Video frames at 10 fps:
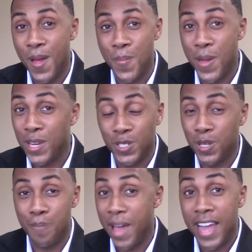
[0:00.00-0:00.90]
making sure
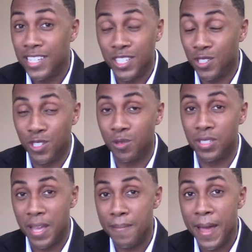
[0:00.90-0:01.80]
that bad teachers don't
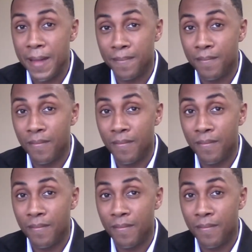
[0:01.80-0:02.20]
stay bad,